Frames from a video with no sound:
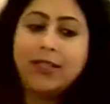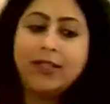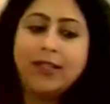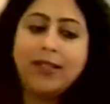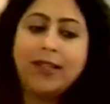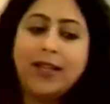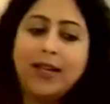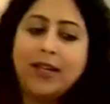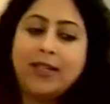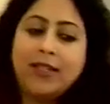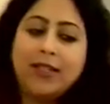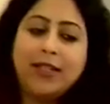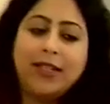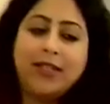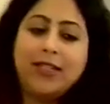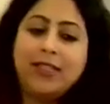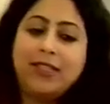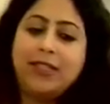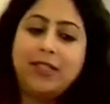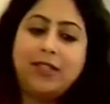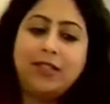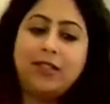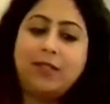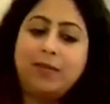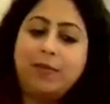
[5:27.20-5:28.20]
that it
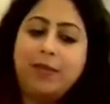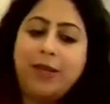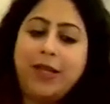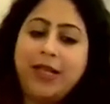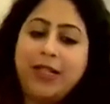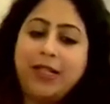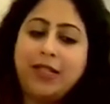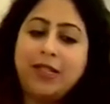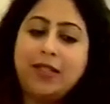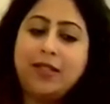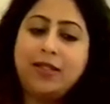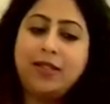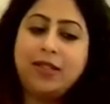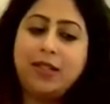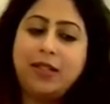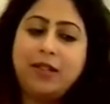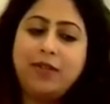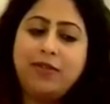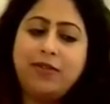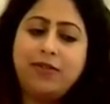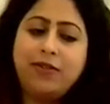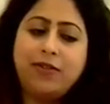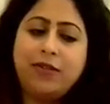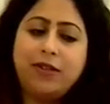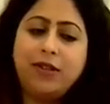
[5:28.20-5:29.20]
just made
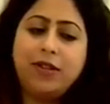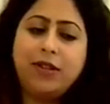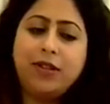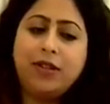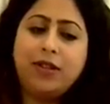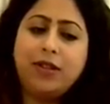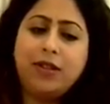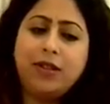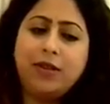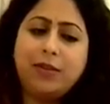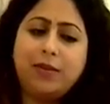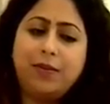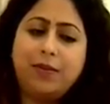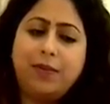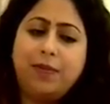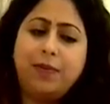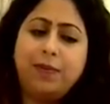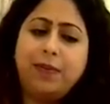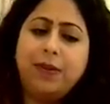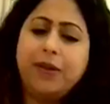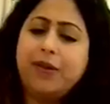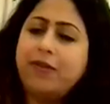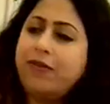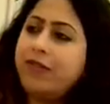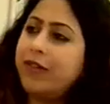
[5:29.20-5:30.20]
itself uh,
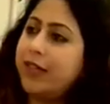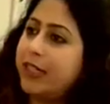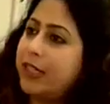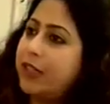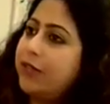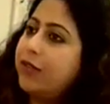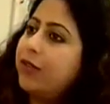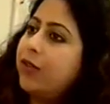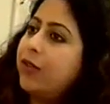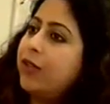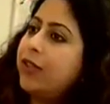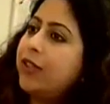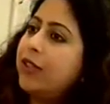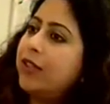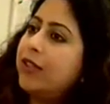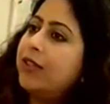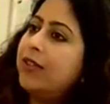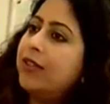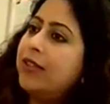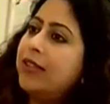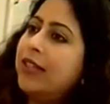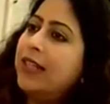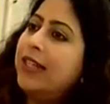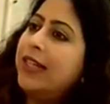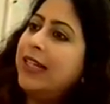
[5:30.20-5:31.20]
perfect for the,
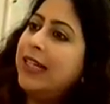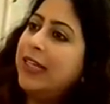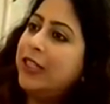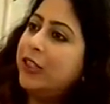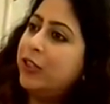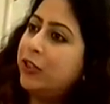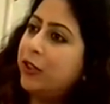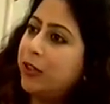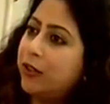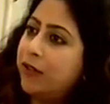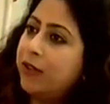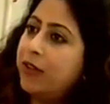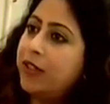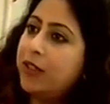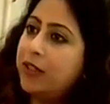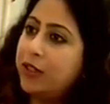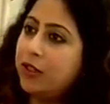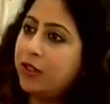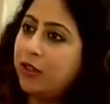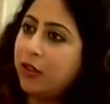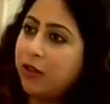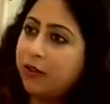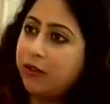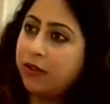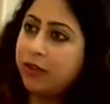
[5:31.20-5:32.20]
the nature of this
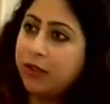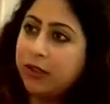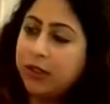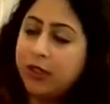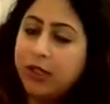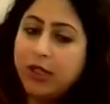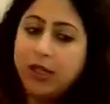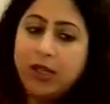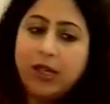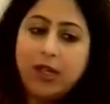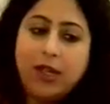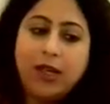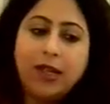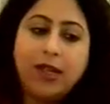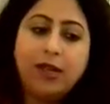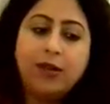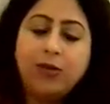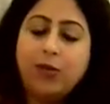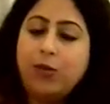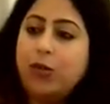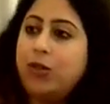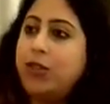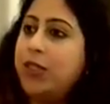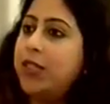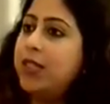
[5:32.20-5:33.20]
novel
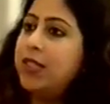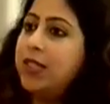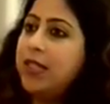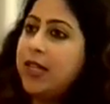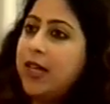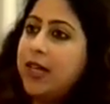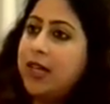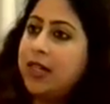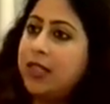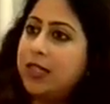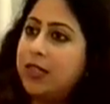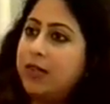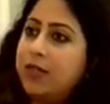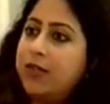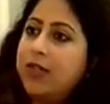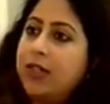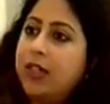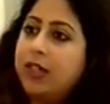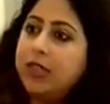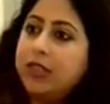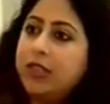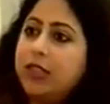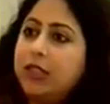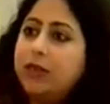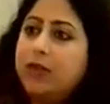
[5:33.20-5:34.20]
and what its narrative
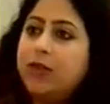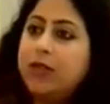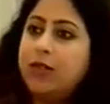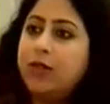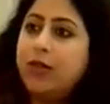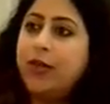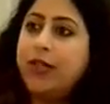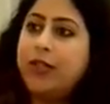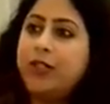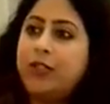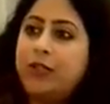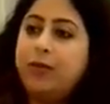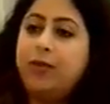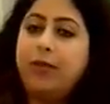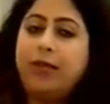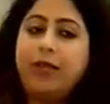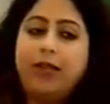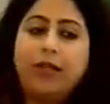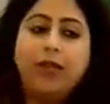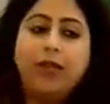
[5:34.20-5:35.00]
structure was going to be.